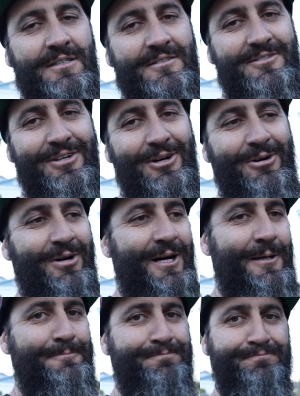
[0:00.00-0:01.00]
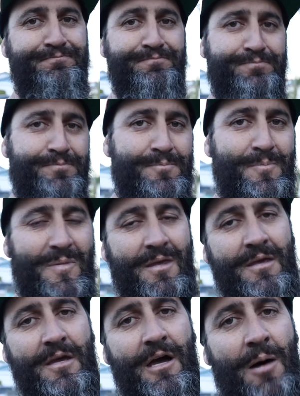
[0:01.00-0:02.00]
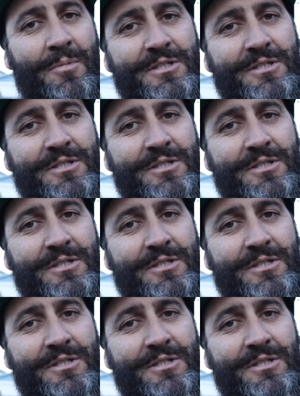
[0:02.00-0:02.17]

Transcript: So I'm